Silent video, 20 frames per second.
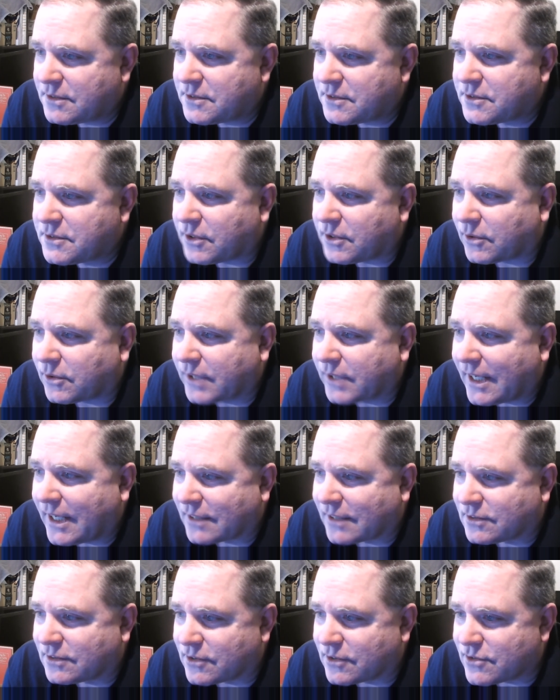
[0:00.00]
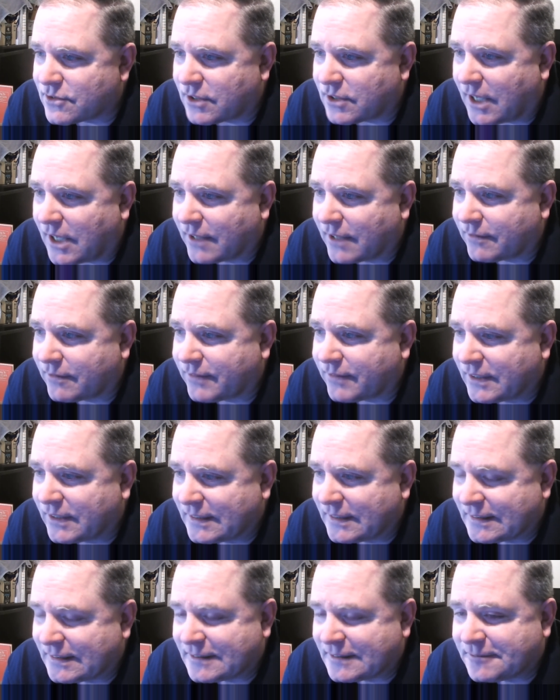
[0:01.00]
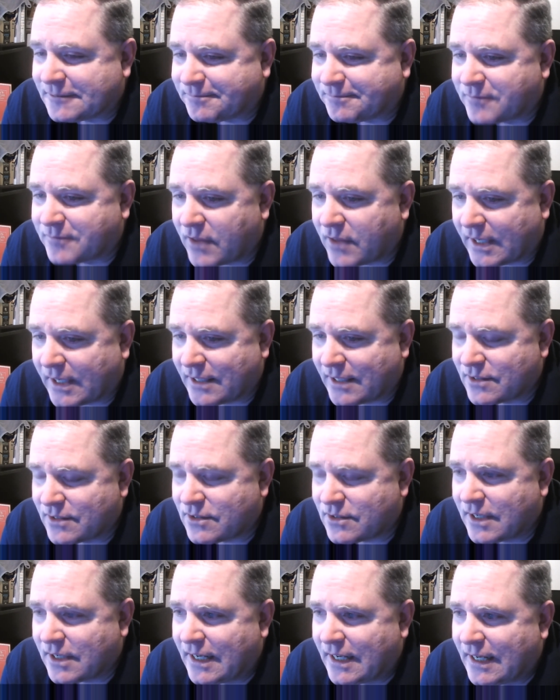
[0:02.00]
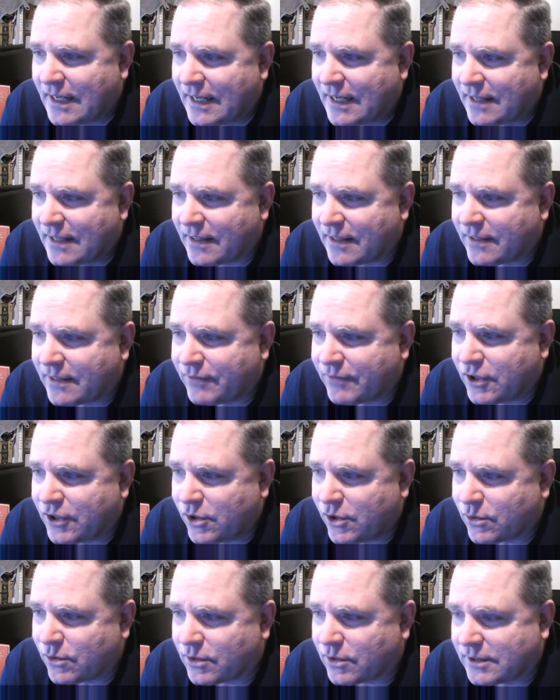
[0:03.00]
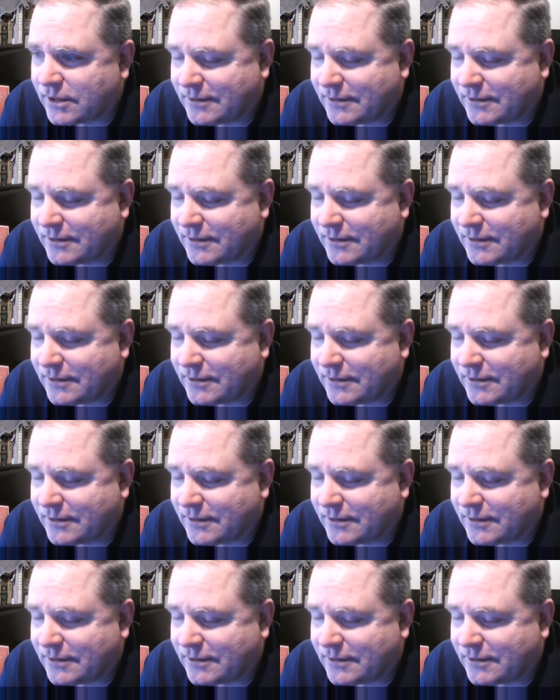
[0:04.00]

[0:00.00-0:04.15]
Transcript: So, yes, there's a lot of things that if you knew.